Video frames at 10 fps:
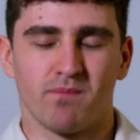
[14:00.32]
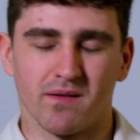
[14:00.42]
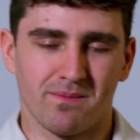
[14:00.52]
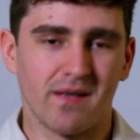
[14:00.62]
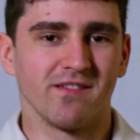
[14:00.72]

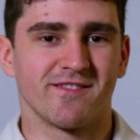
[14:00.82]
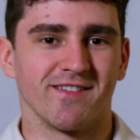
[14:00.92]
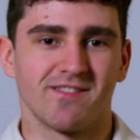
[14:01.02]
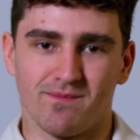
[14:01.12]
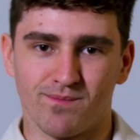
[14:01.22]
But that is
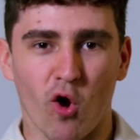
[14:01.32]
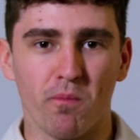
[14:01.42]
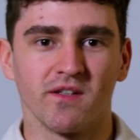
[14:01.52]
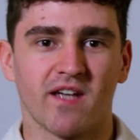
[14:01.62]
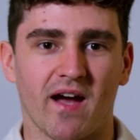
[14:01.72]
just an
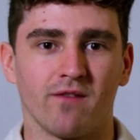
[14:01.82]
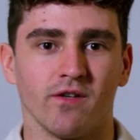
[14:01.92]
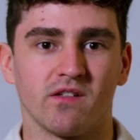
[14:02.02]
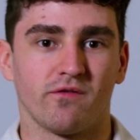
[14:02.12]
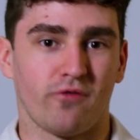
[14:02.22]
open
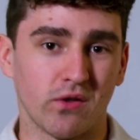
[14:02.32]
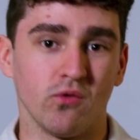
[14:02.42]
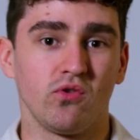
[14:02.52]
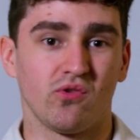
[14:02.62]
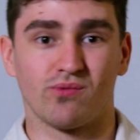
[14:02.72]
canvas for
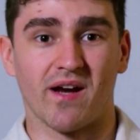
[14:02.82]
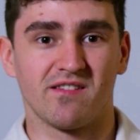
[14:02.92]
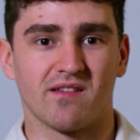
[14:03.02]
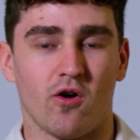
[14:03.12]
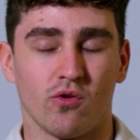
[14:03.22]
you to
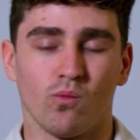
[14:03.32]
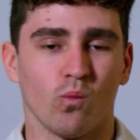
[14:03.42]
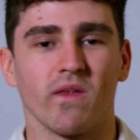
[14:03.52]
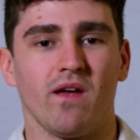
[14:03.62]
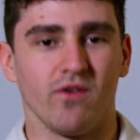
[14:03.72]
write down
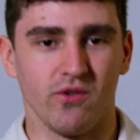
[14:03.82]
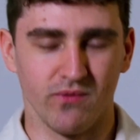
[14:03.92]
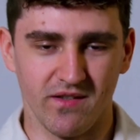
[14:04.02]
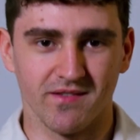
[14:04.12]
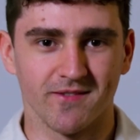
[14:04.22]
whatever you
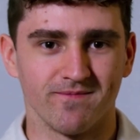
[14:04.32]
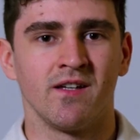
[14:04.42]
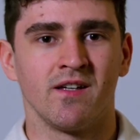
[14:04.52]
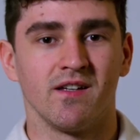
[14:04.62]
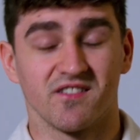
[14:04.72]
need.
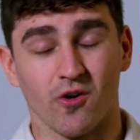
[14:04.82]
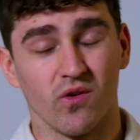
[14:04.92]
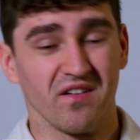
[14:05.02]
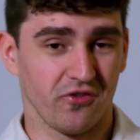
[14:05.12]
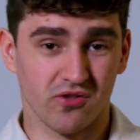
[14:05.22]

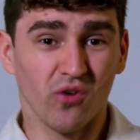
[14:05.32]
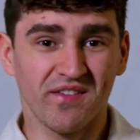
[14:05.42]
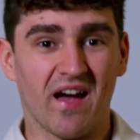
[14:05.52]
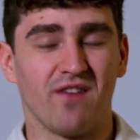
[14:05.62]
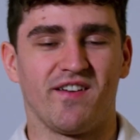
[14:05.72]
So if you
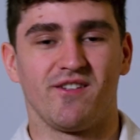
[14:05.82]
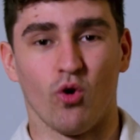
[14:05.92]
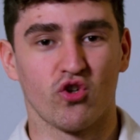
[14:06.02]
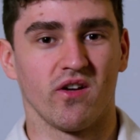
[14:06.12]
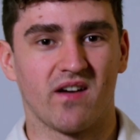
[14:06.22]
don't have a
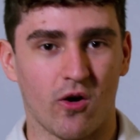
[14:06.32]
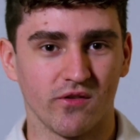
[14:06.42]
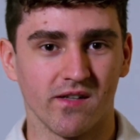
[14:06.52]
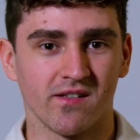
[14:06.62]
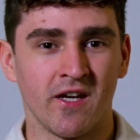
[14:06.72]
Notion
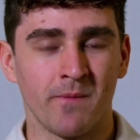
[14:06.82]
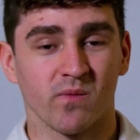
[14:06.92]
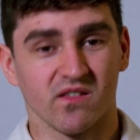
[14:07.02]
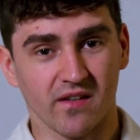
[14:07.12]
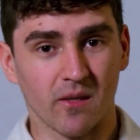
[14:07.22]
account yet,
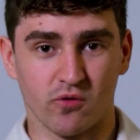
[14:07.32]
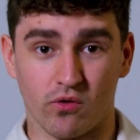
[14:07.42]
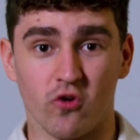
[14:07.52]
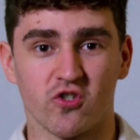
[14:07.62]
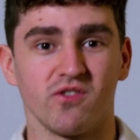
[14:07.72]
sign up to
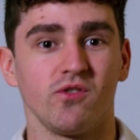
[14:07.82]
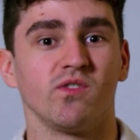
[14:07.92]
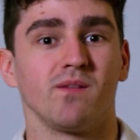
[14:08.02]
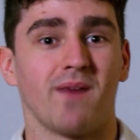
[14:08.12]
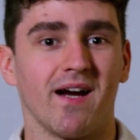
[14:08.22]
Notion
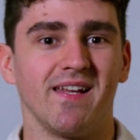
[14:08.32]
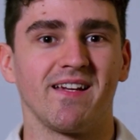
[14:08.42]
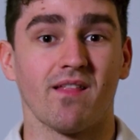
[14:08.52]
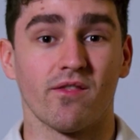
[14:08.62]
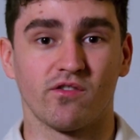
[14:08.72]
using my
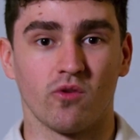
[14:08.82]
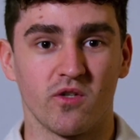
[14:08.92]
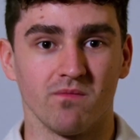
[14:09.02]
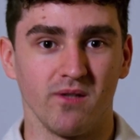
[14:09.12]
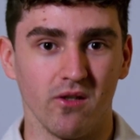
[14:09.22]
link in the
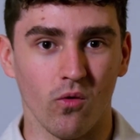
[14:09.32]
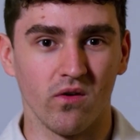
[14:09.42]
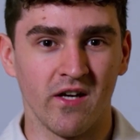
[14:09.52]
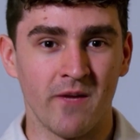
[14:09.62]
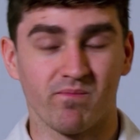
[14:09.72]
description below.
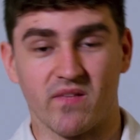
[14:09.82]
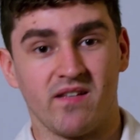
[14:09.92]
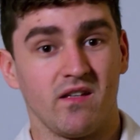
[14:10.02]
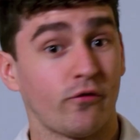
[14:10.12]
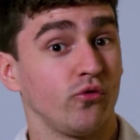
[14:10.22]

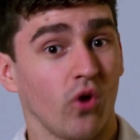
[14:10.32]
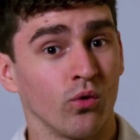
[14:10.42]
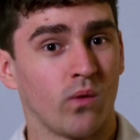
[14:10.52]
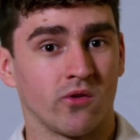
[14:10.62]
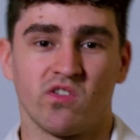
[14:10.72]
And if you
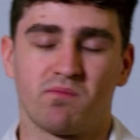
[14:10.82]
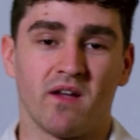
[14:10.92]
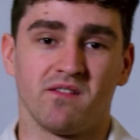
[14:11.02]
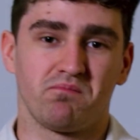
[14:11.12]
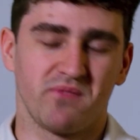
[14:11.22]
don't want to
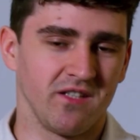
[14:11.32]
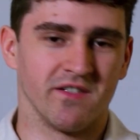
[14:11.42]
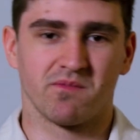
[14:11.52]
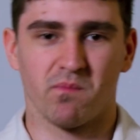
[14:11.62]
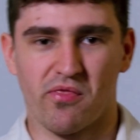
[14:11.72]
spend
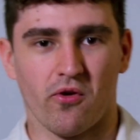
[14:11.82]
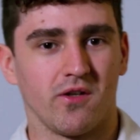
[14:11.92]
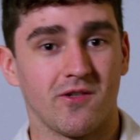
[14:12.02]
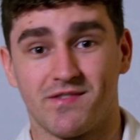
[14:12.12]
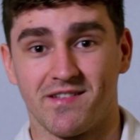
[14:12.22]
tedious
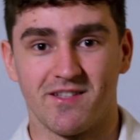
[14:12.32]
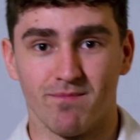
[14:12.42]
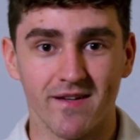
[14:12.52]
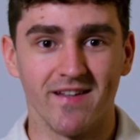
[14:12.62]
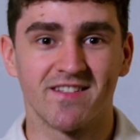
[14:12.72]
30 to 60
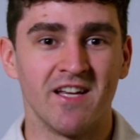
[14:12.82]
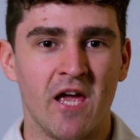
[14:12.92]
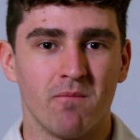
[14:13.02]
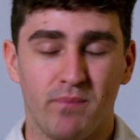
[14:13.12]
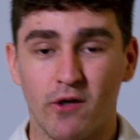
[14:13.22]
minutes
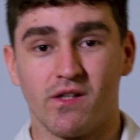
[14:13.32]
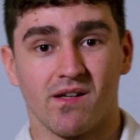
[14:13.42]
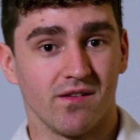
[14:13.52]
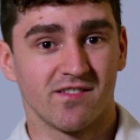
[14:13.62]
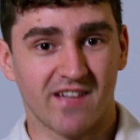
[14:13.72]

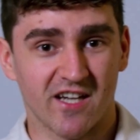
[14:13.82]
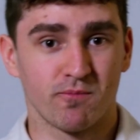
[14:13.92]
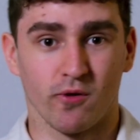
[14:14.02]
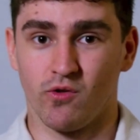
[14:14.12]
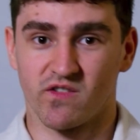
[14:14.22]
building this
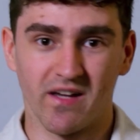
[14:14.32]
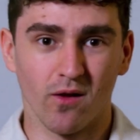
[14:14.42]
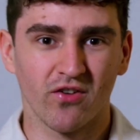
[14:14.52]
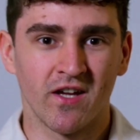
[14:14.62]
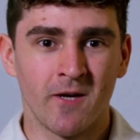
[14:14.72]
dashboard
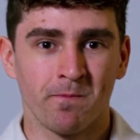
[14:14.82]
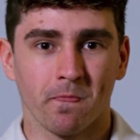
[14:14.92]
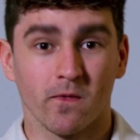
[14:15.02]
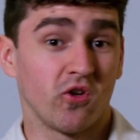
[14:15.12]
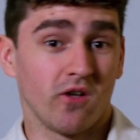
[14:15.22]
yourself,
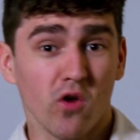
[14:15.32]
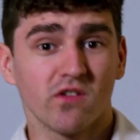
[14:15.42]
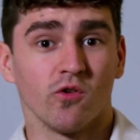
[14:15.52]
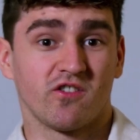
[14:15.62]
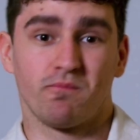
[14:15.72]
you can
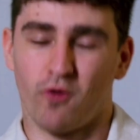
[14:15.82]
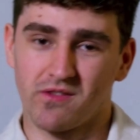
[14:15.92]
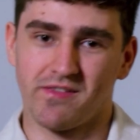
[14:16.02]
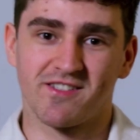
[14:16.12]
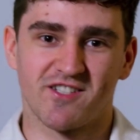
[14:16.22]
also
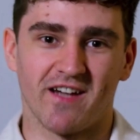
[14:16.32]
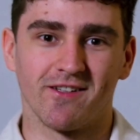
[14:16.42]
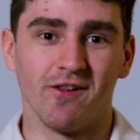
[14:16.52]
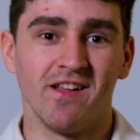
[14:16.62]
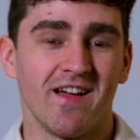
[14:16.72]
support this
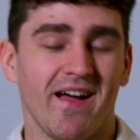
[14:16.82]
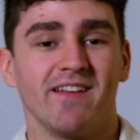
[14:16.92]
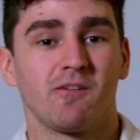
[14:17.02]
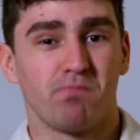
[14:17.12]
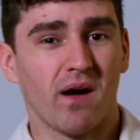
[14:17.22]
channel
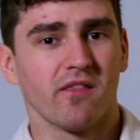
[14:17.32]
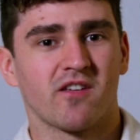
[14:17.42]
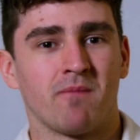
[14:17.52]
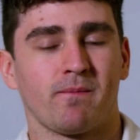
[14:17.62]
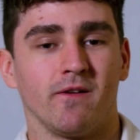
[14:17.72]
and buy the
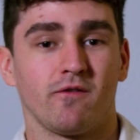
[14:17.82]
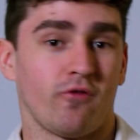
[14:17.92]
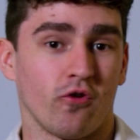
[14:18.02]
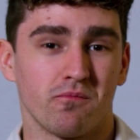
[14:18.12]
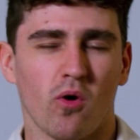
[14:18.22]
template
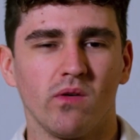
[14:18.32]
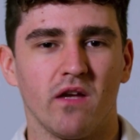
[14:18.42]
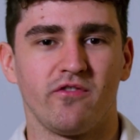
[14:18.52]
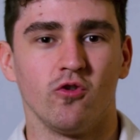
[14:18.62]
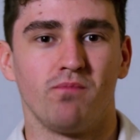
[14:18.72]
for only
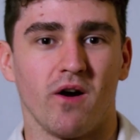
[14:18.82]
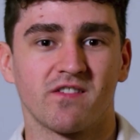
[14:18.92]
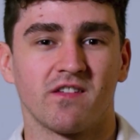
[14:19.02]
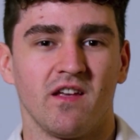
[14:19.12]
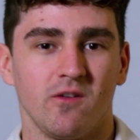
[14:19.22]
a few
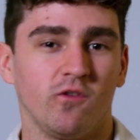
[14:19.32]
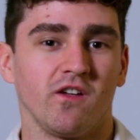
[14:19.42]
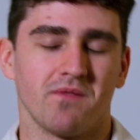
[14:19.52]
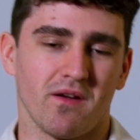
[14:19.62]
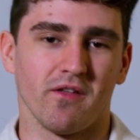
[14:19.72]
bucks
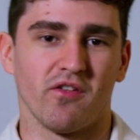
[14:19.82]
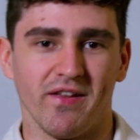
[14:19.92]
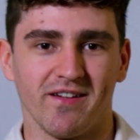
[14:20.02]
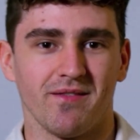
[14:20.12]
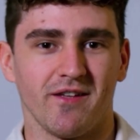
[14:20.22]
using another
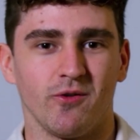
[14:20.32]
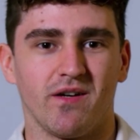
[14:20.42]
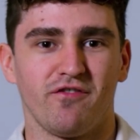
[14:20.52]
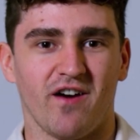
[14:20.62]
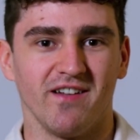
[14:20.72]
link that you
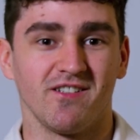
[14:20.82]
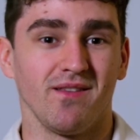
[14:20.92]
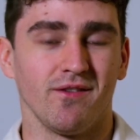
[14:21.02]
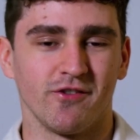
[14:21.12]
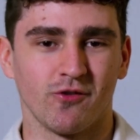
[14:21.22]
can find
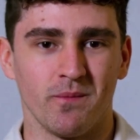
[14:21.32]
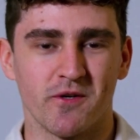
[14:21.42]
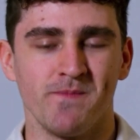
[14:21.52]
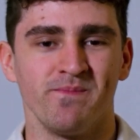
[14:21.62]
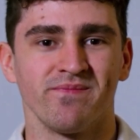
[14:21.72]
in the
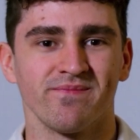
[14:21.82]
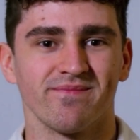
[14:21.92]
description.